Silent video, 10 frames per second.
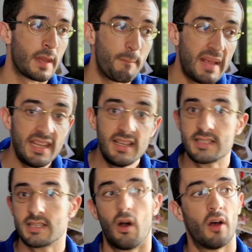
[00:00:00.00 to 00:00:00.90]

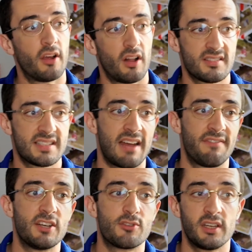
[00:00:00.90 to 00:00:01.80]
Medics, other health staff,
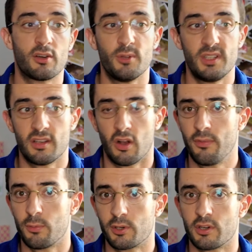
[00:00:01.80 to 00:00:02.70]
and trained community
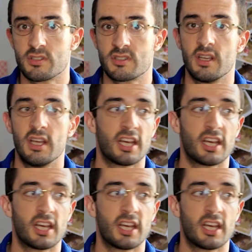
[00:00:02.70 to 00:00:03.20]
health workers